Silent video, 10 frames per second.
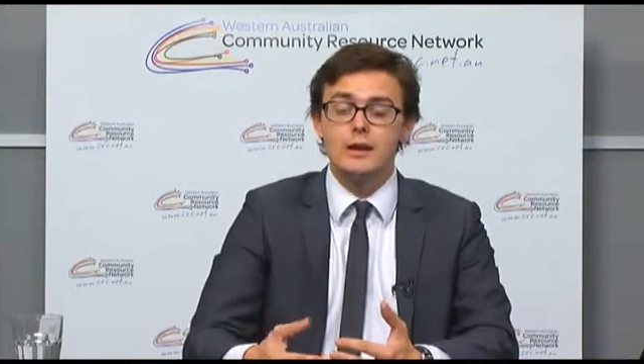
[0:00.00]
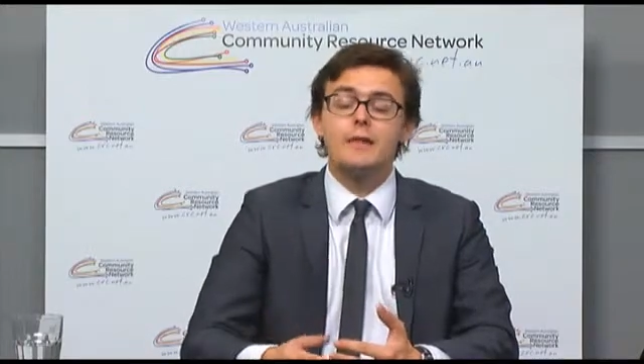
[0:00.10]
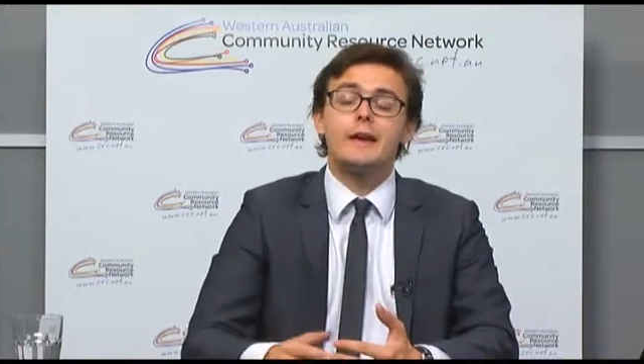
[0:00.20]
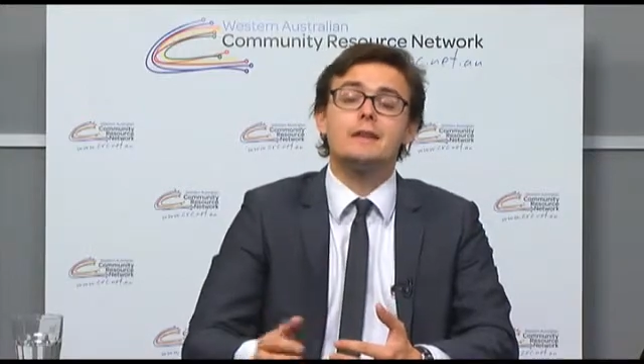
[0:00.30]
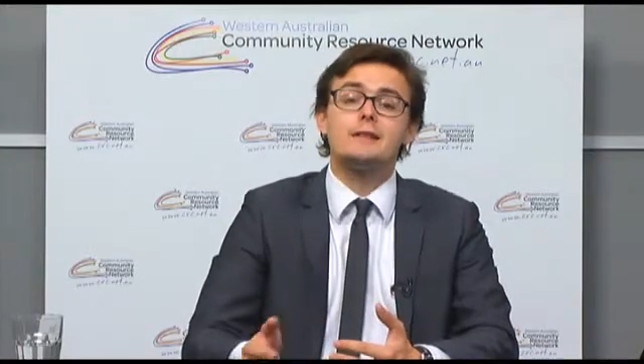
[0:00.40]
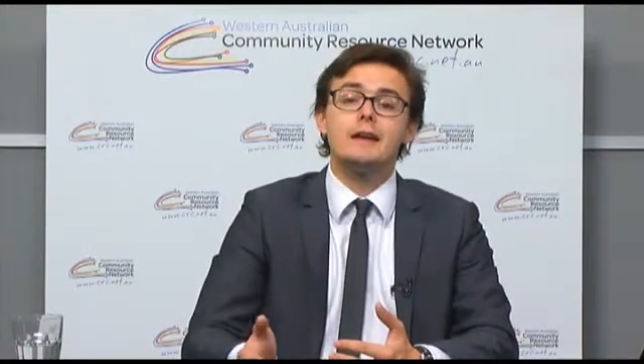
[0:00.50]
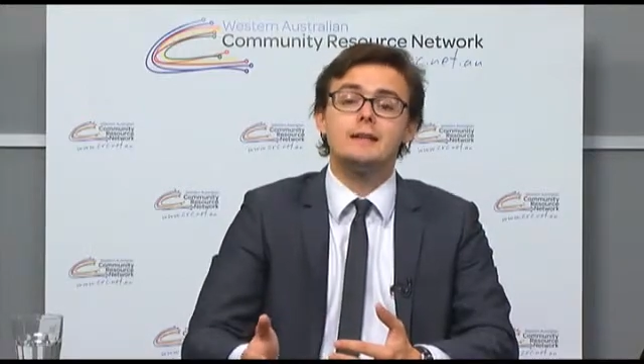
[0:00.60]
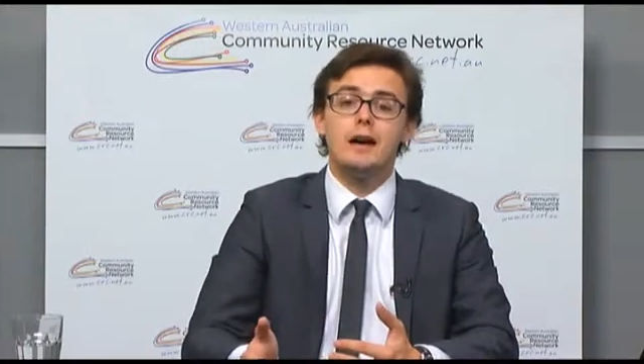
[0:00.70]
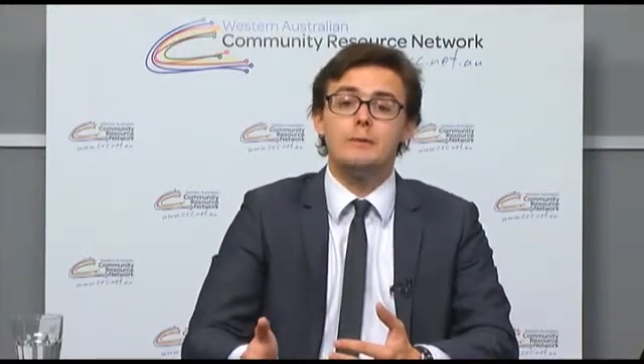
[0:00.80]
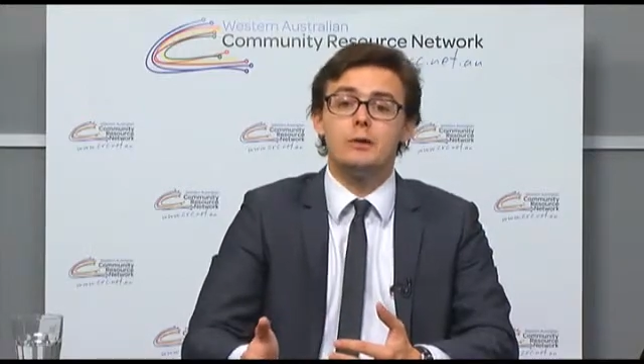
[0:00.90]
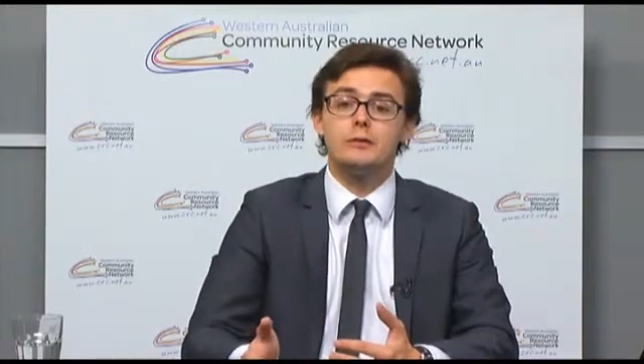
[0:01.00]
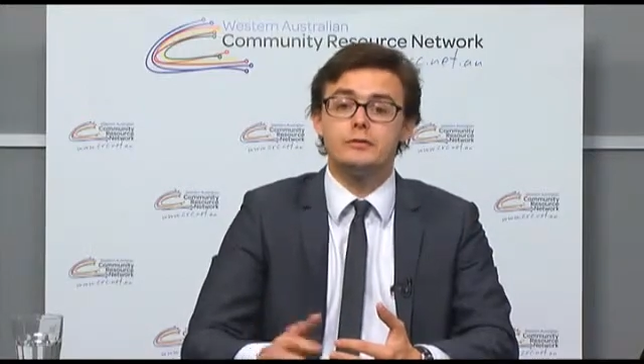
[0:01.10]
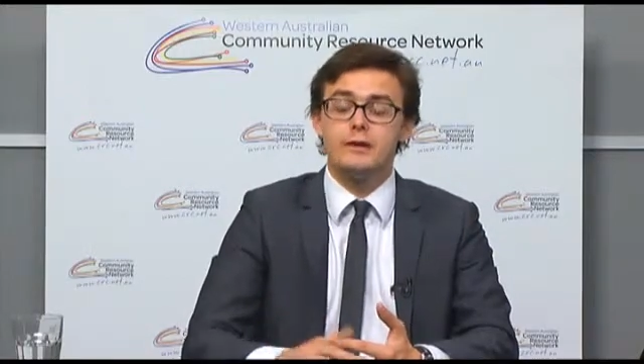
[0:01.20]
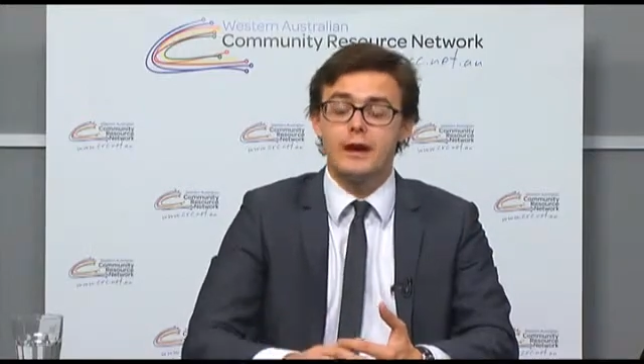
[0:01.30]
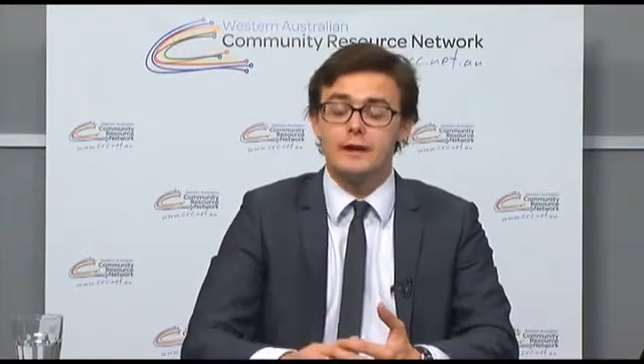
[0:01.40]
they can take time
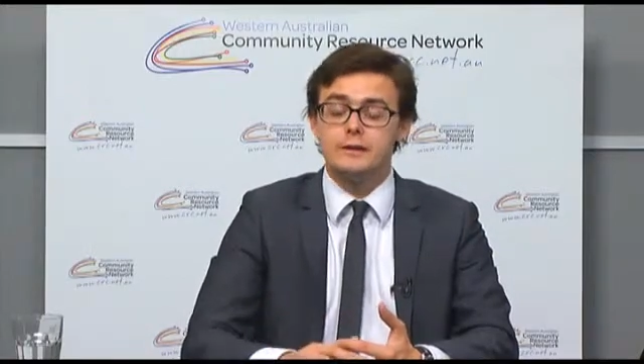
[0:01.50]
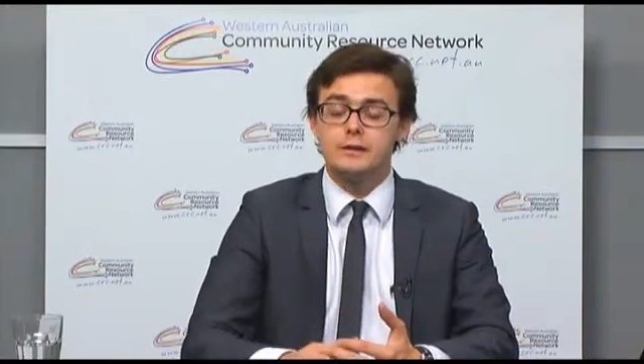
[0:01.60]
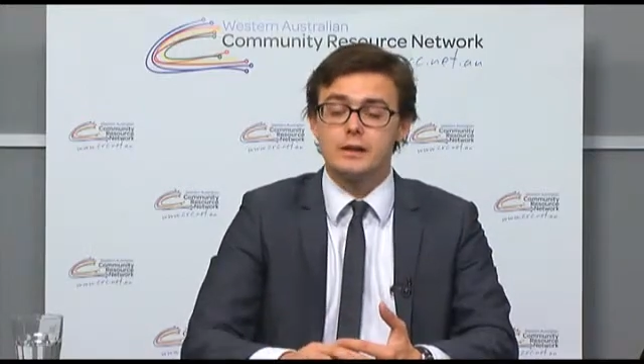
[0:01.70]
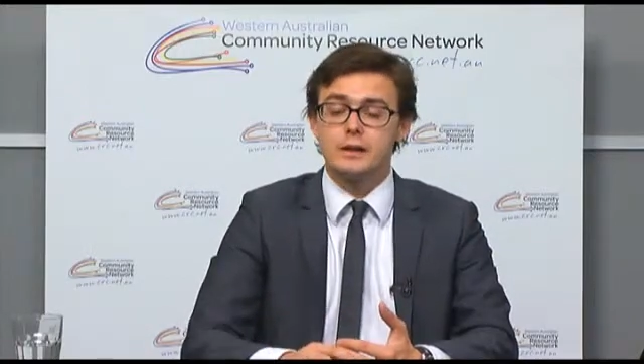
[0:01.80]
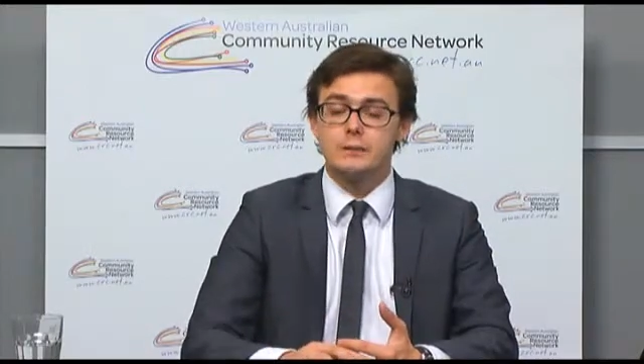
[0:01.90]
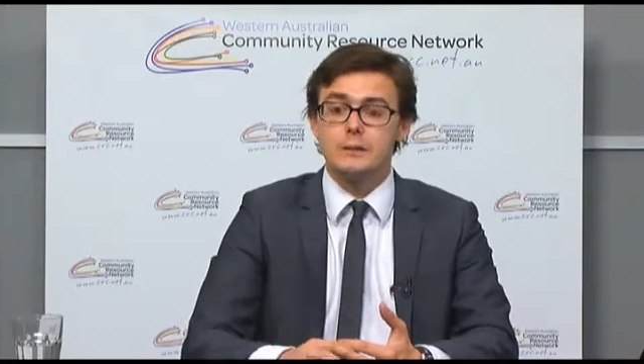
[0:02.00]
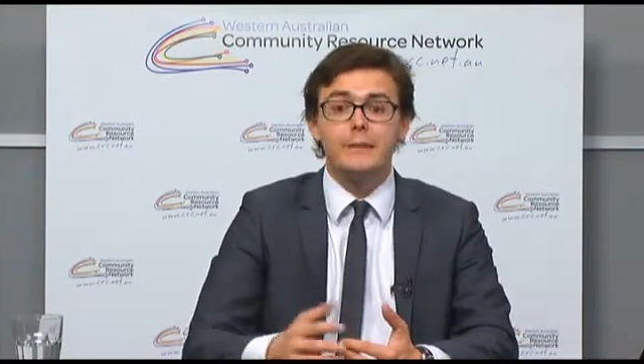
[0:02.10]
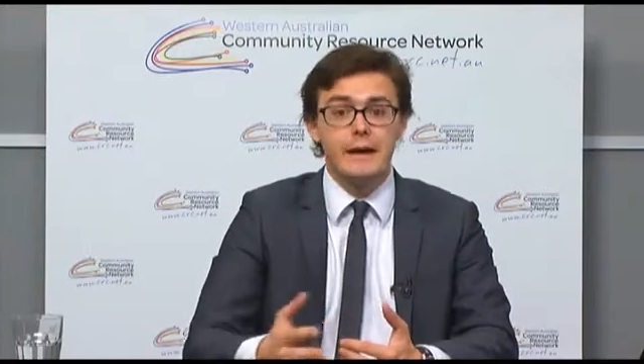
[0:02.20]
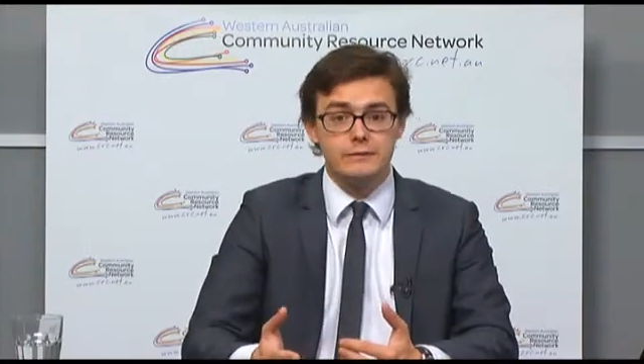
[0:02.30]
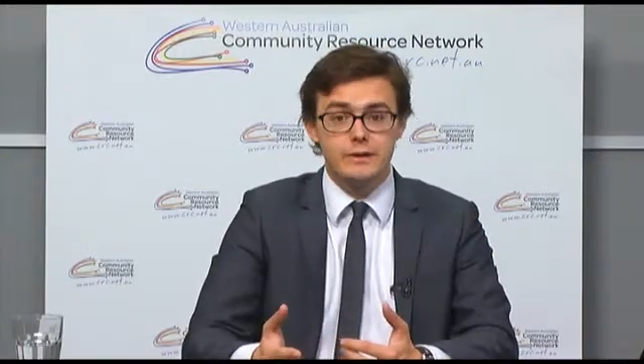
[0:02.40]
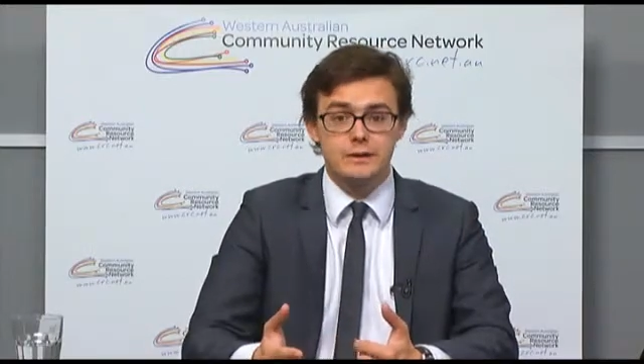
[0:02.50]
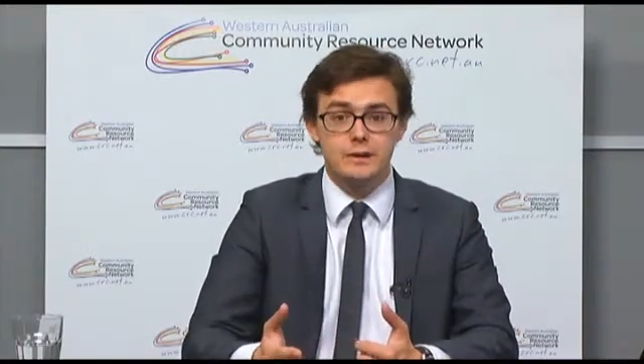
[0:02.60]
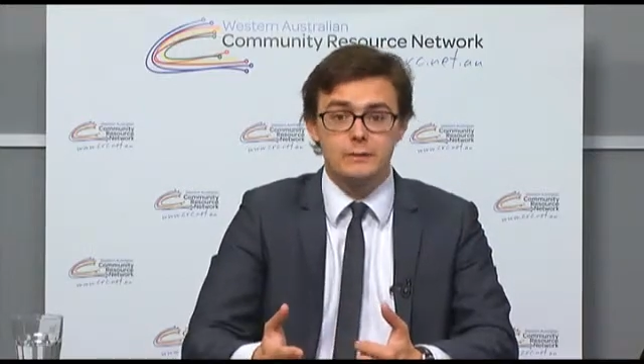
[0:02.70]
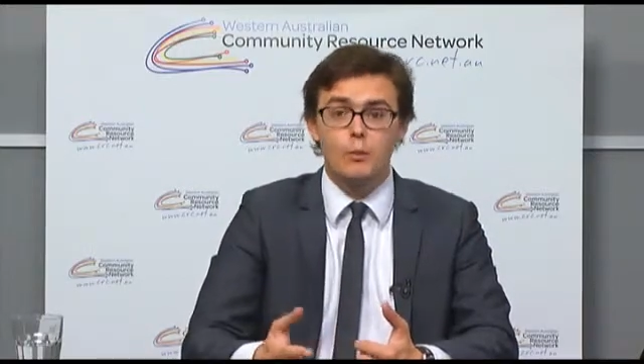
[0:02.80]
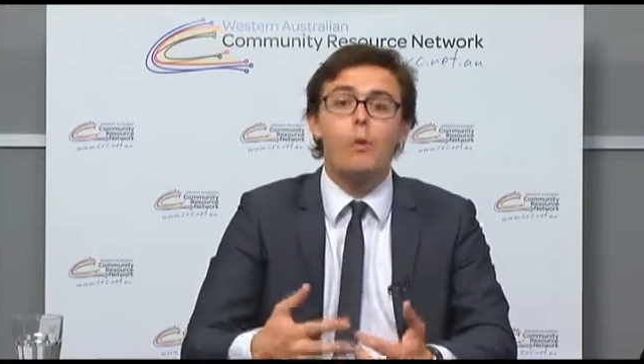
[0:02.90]
off and be paid for that
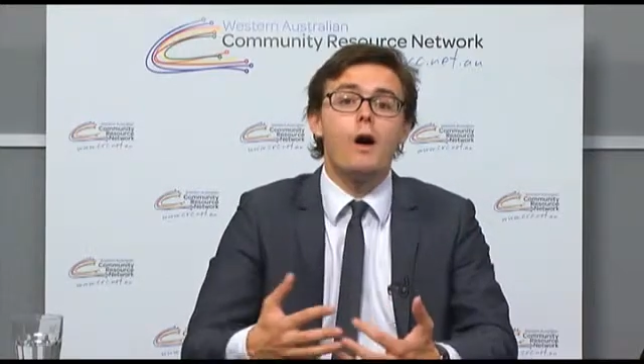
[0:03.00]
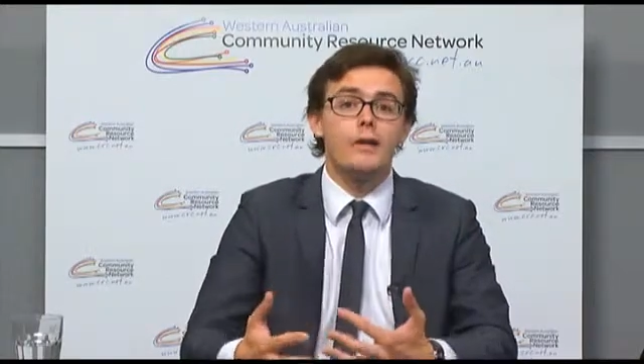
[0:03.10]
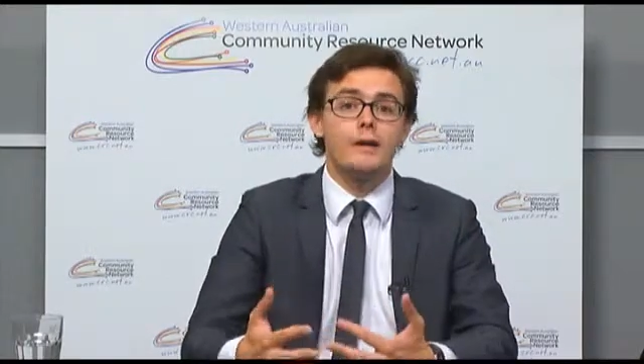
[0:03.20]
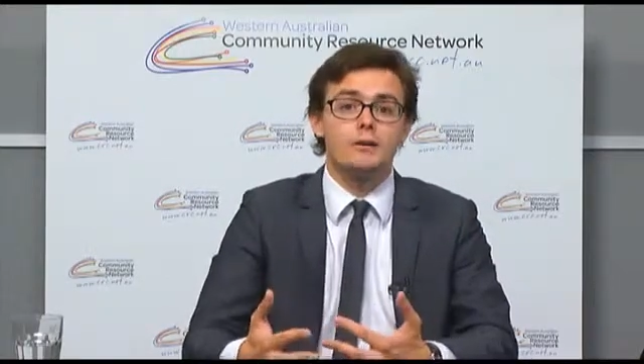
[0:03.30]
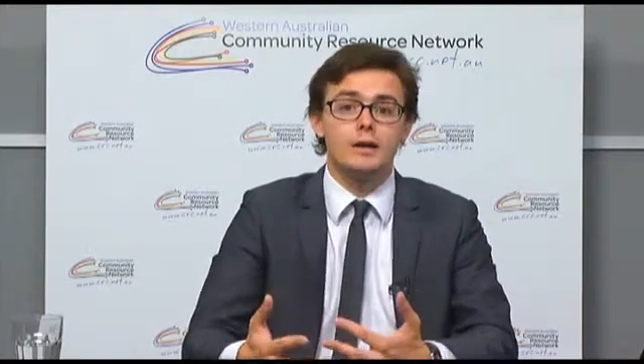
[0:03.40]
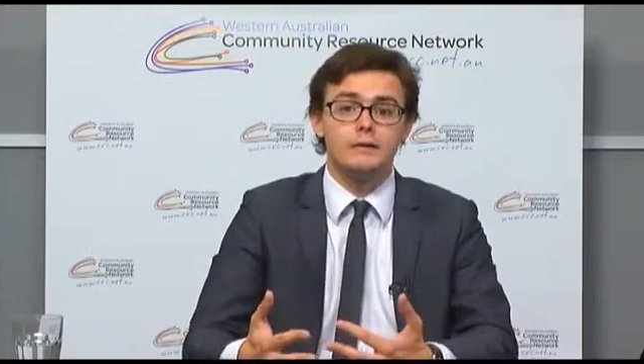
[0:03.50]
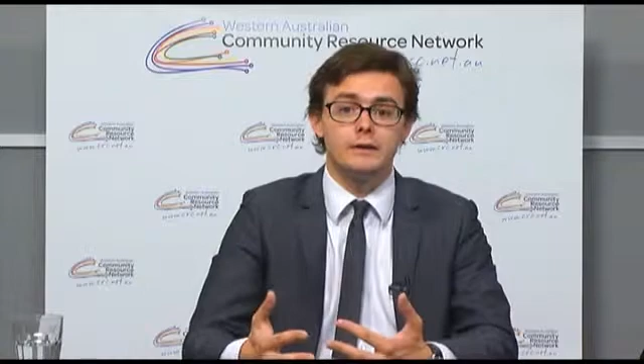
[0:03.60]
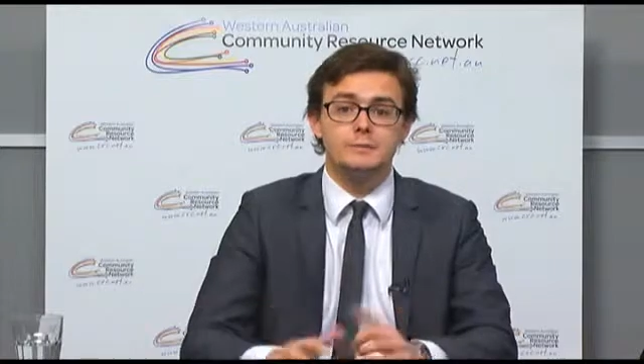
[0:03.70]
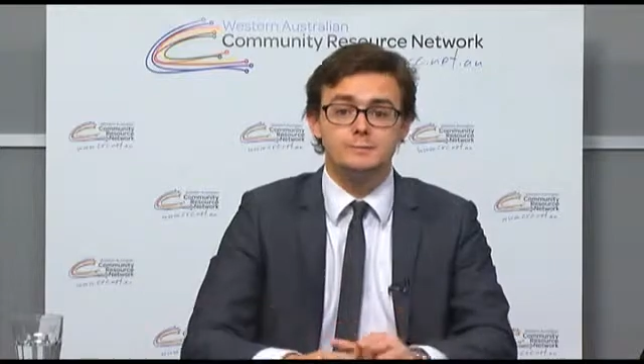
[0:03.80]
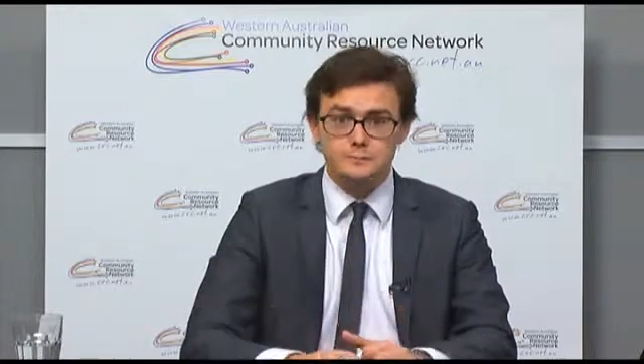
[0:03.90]
time while they recover.